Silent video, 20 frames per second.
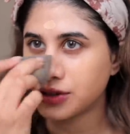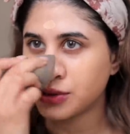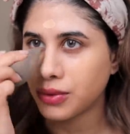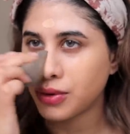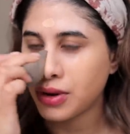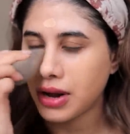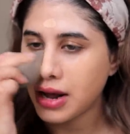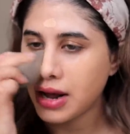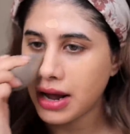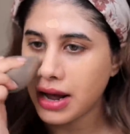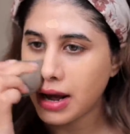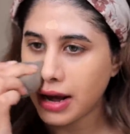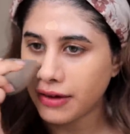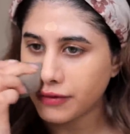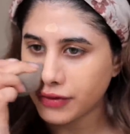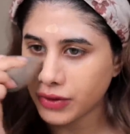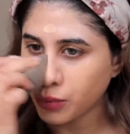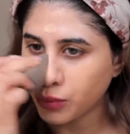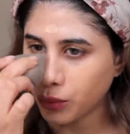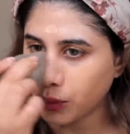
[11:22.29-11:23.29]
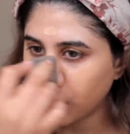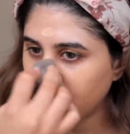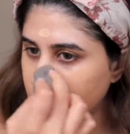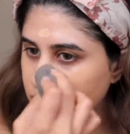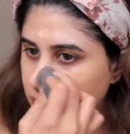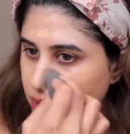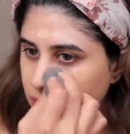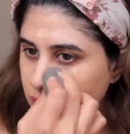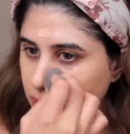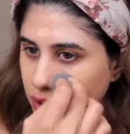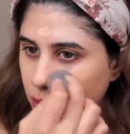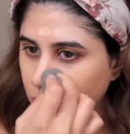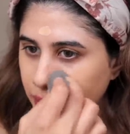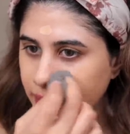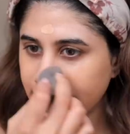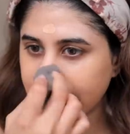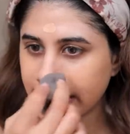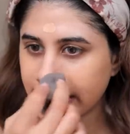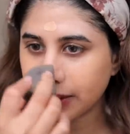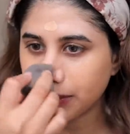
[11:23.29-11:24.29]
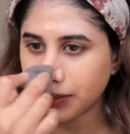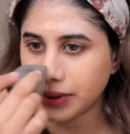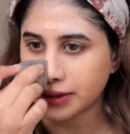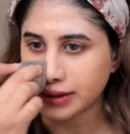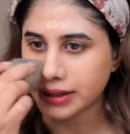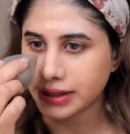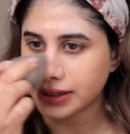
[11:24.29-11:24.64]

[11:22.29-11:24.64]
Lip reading: So I have to work quickly with